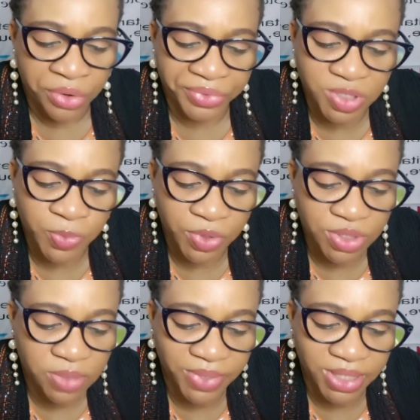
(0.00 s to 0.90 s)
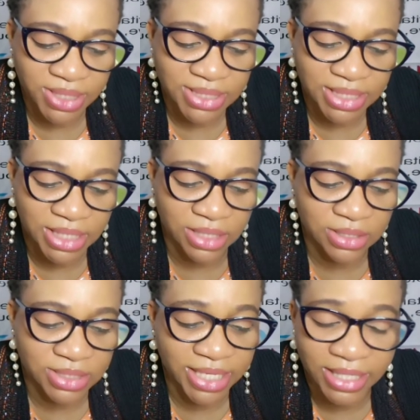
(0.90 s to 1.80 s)
Responsibility in
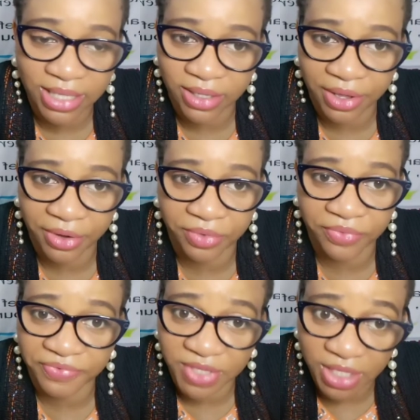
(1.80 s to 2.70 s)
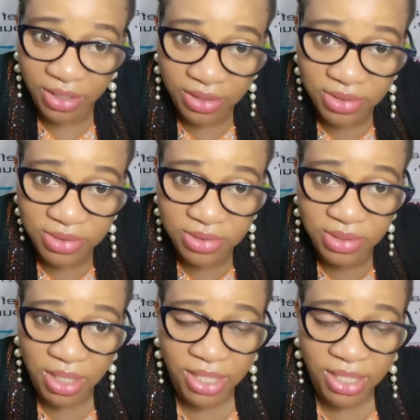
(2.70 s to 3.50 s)
taking care of things.